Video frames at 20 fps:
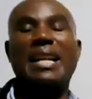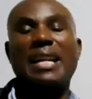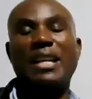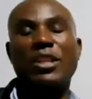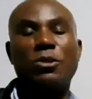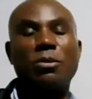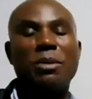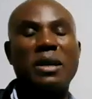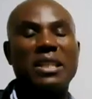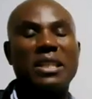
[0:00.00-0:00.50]

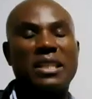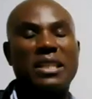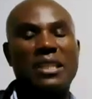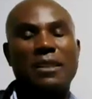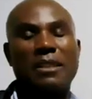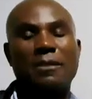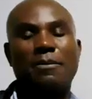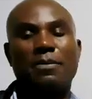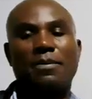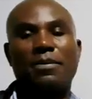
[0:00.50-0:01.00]
arrangement.
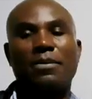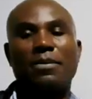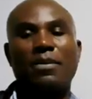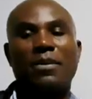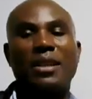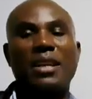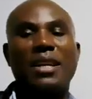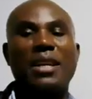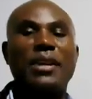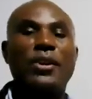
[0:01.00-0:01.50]

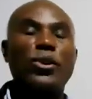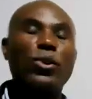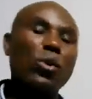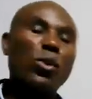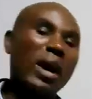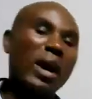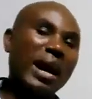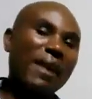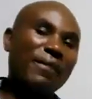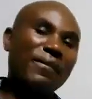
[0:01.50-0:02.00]

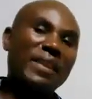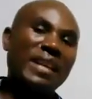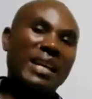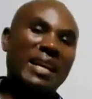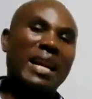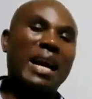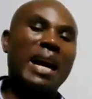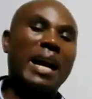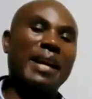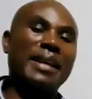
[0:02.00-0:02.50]
You have
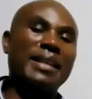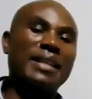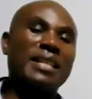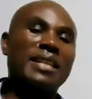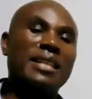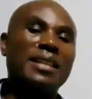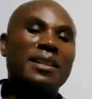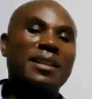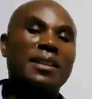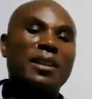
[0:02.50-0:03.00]
the right